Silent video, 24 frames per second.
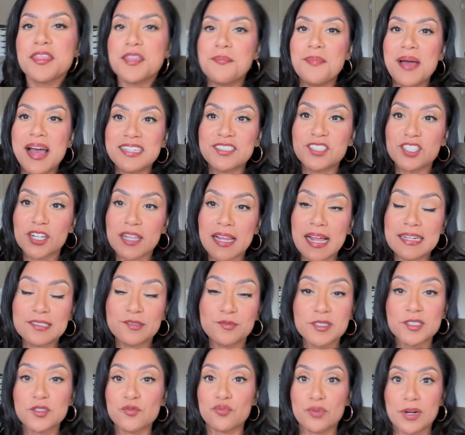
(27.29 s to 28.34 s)
The masterclass
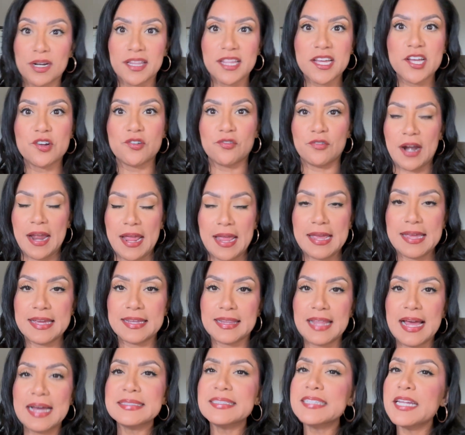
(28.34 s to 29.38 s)
was really great. It
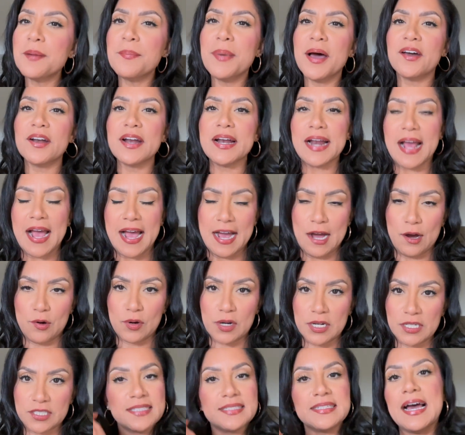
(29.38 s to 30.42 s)
lasted about an
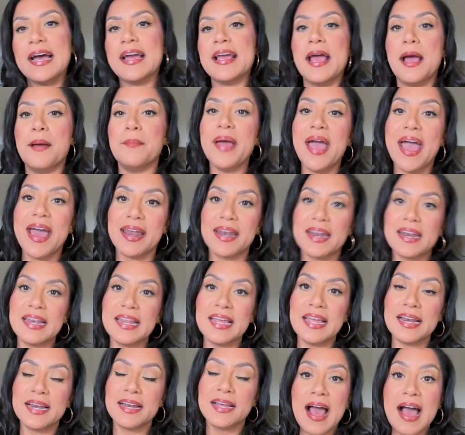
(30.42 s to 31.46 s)
hour. So I am
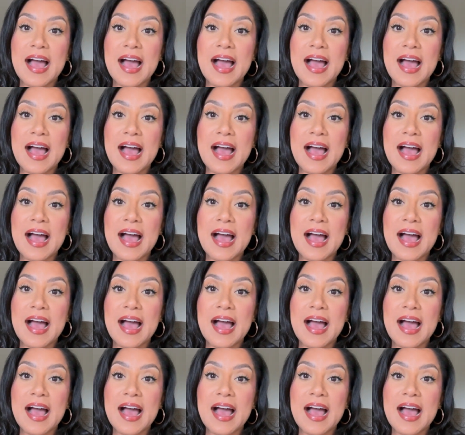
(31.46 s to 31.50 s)
editing.